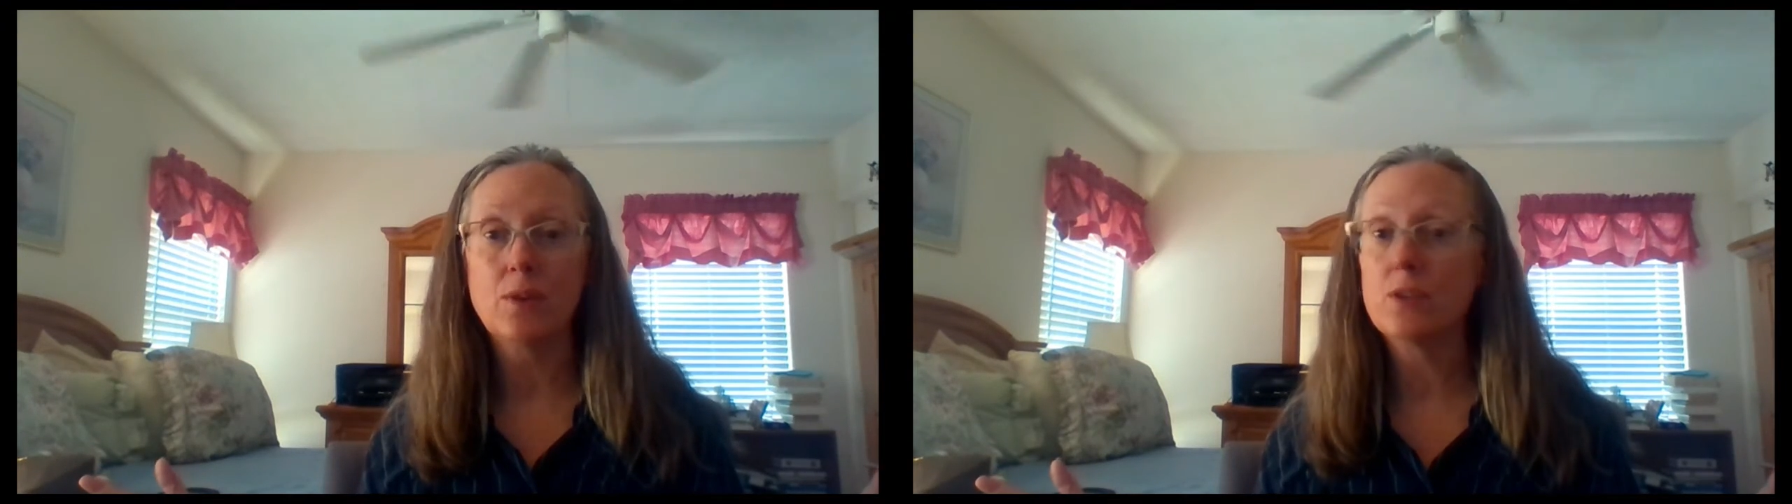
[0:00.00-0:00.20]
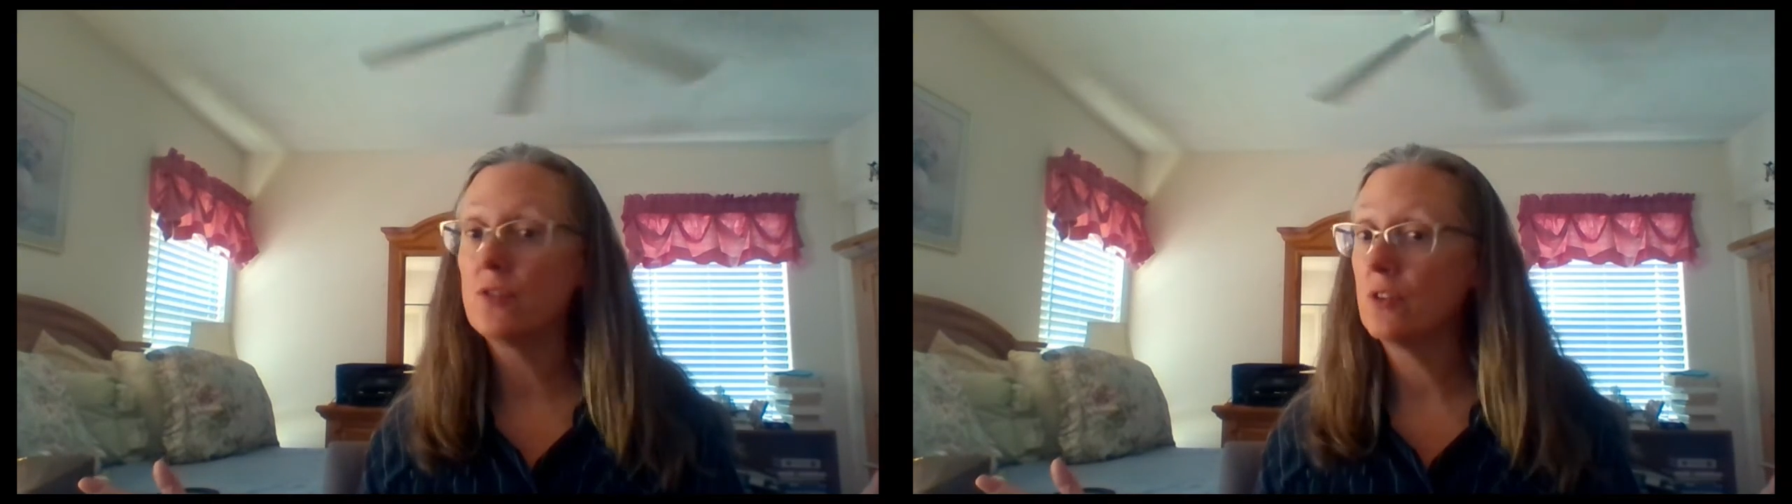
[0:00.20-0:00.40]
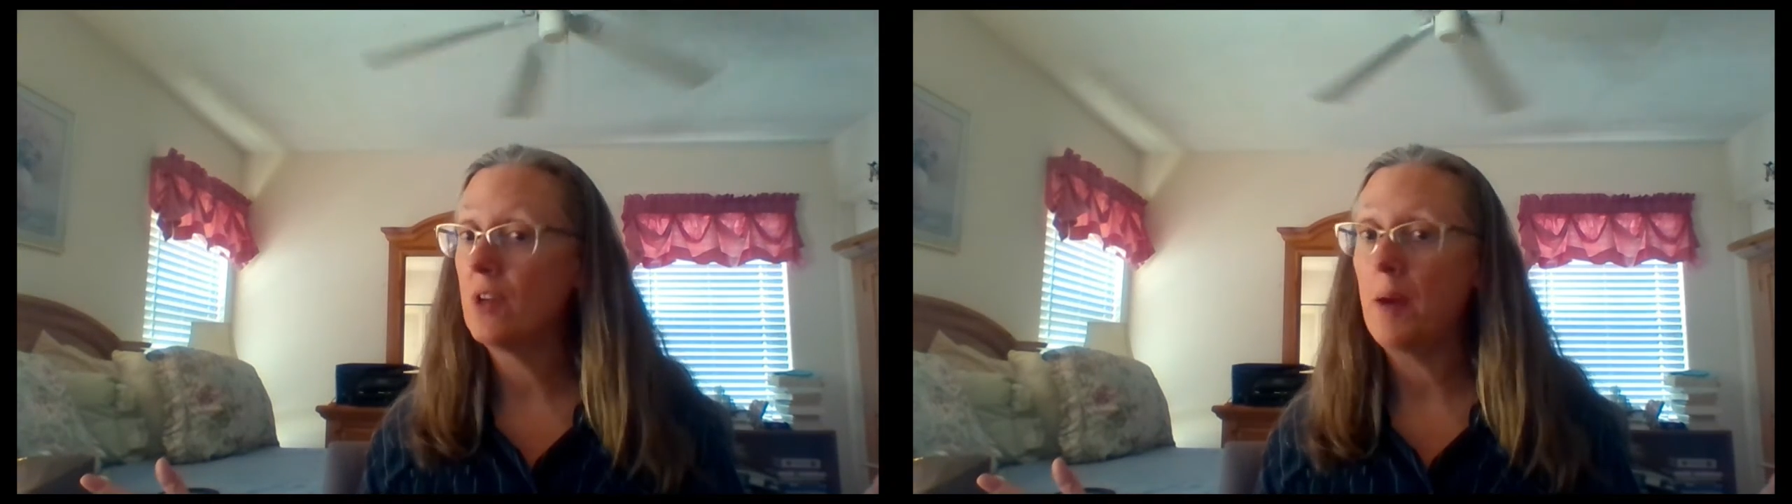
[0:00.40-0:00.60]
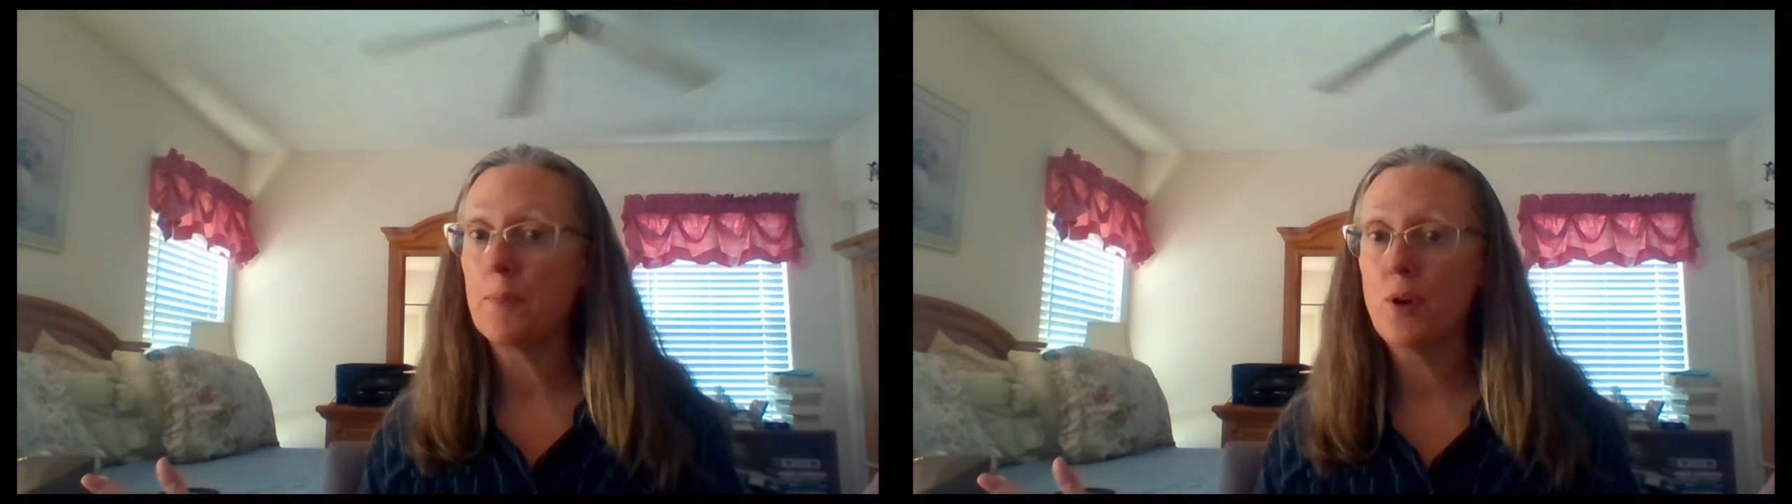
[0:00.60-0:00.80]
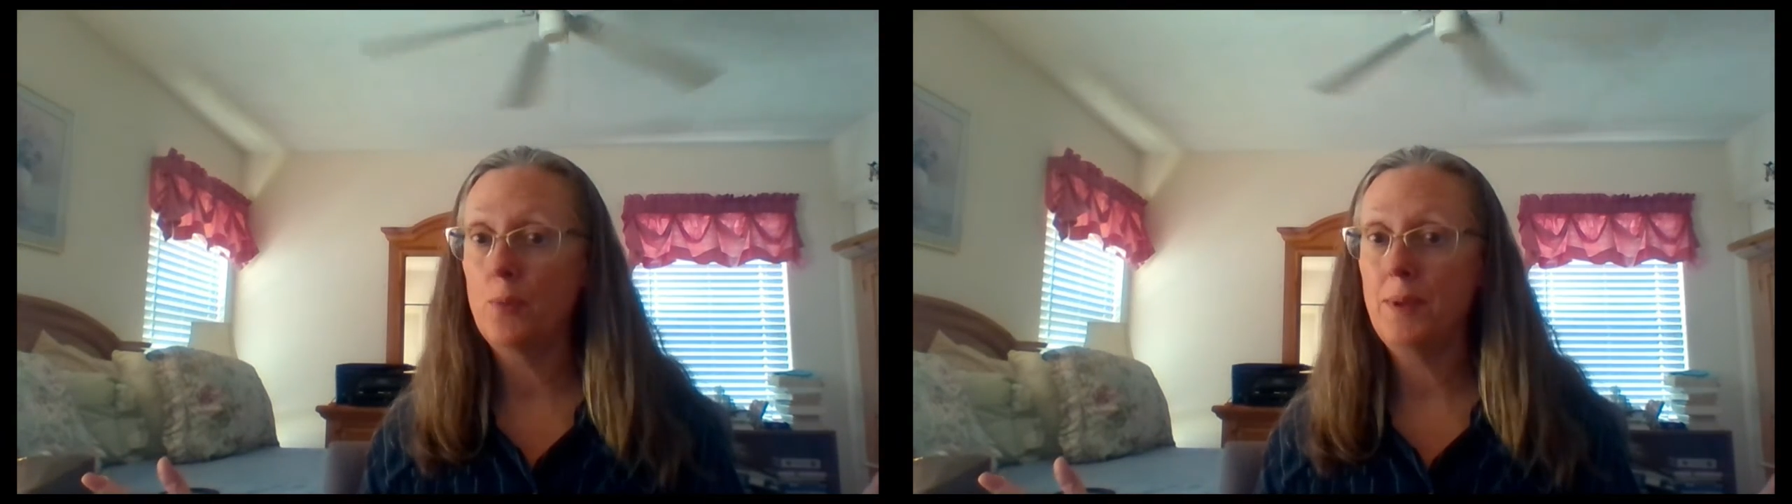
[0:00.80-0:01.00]
because they're not
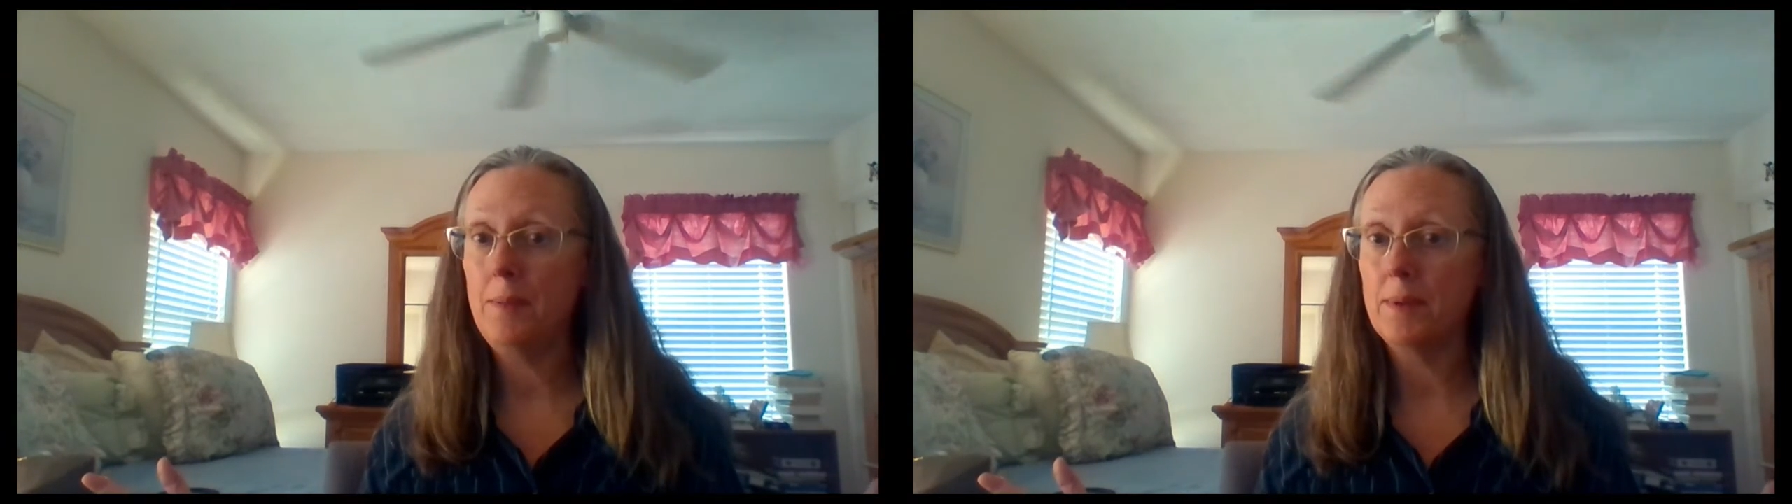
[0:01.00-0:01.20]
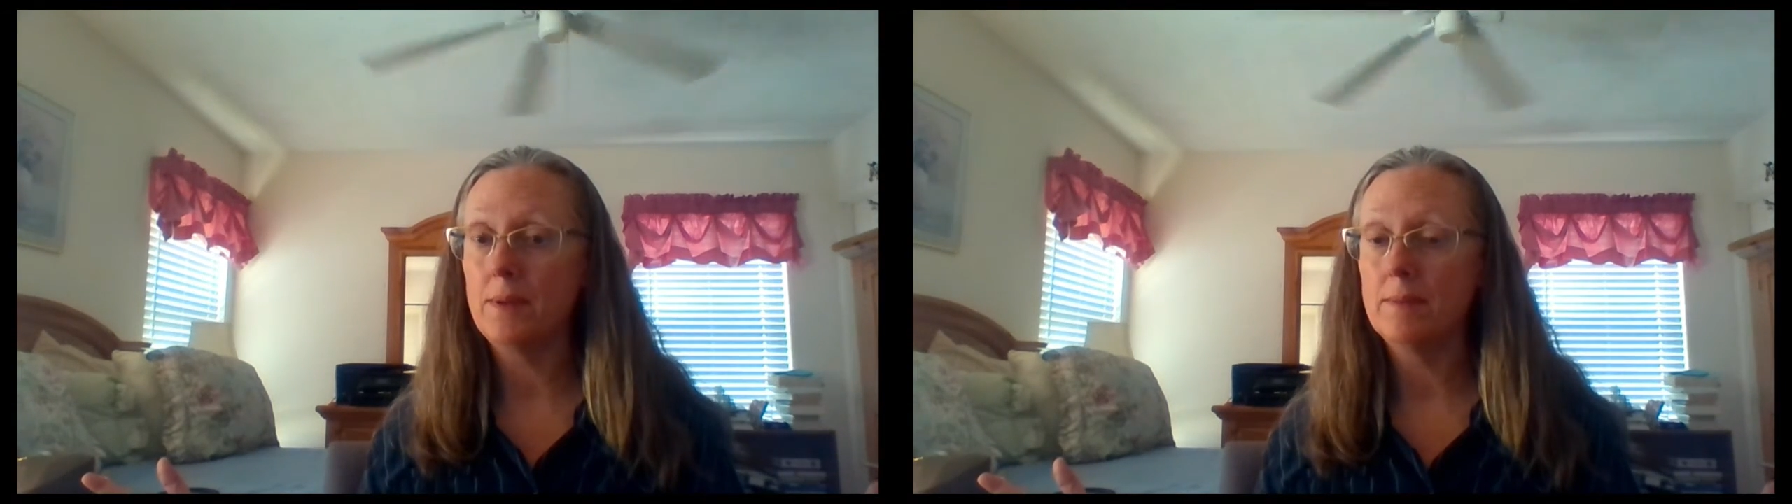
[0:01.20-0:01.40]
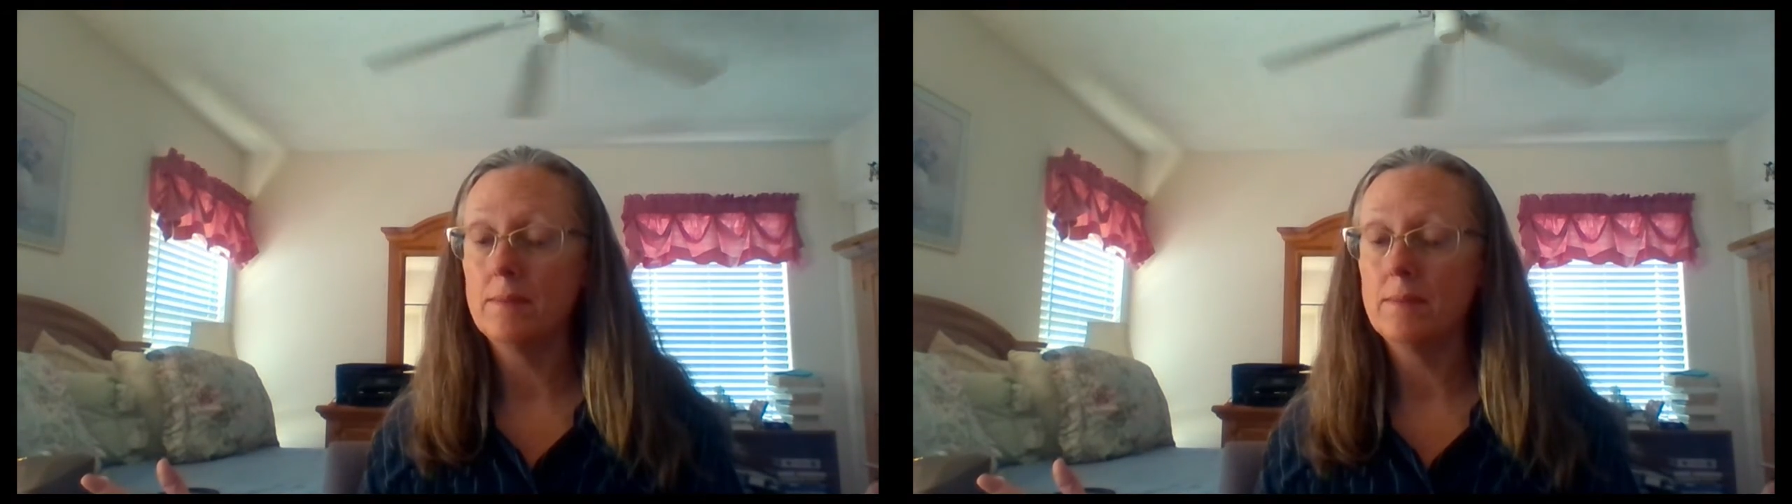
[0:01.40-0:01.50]
pro people.